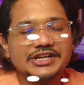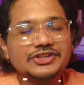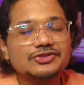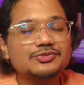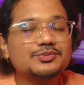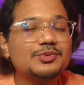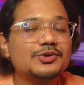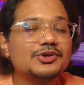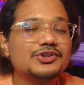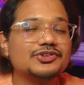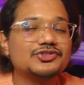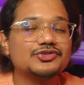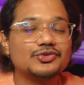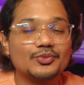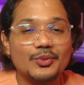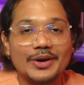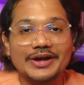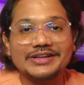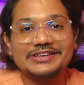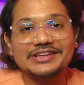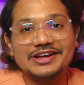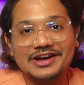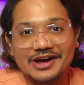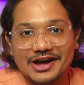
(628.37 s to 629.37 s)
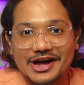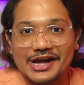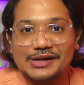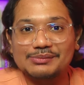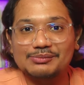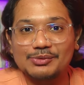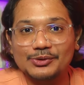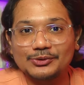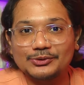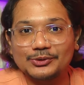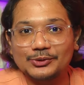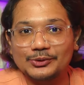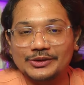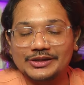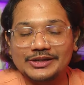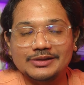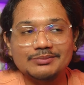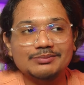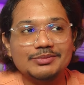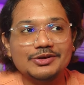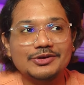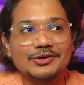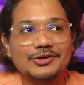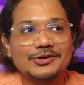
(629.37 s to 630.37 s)
next book is quite a hard book book to
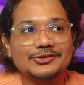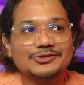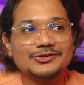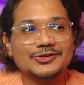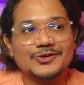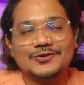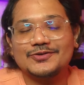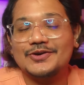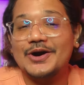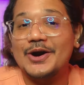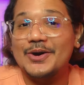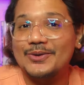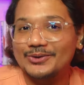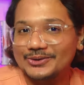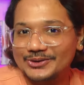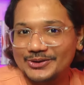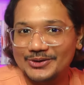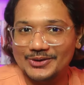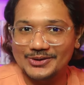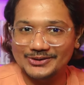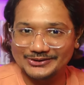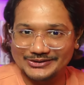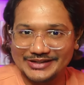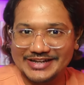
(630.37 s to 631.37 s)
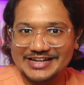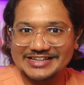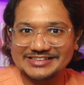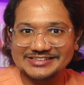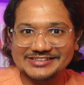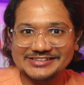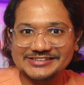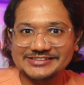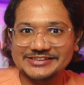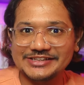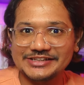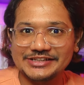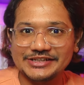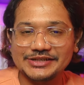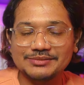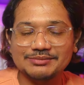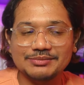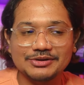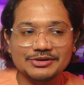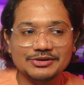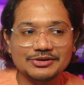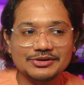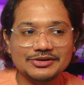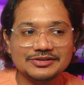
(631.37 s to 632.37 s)
read because of how the author has written it
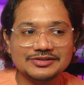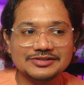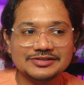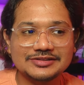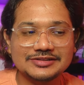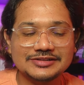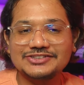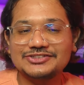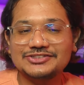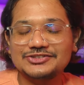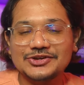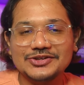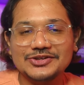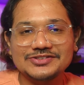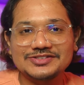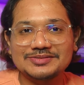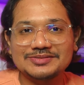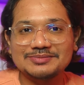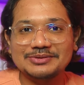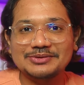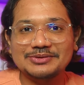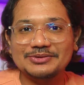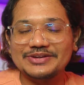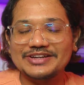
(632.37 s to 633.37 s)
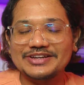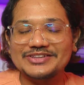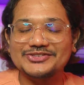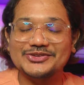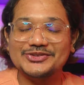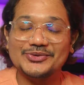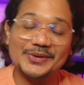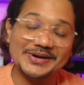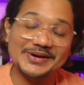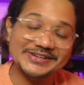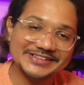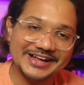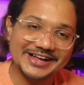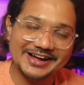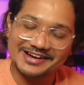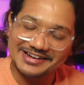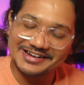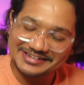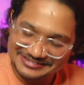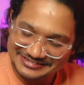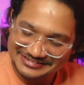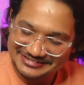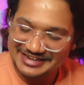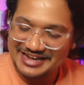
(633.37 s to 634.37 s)
because it is not simple okay it's quite
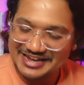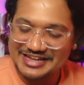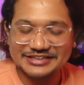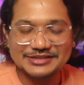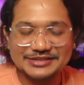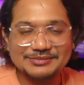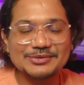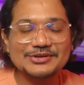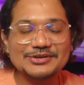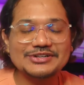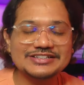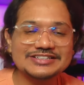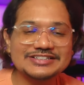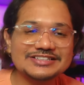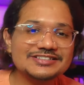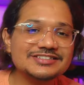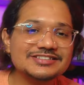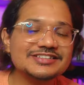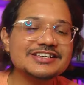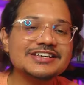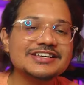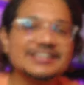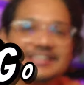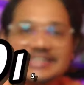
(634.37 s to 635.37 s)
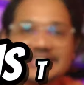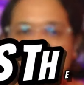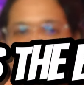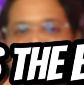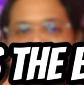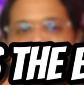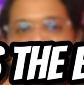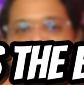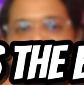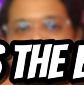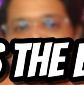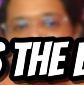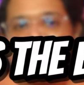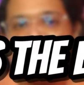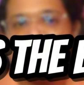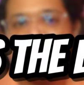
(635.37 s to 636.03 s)
harsh and the book is ego is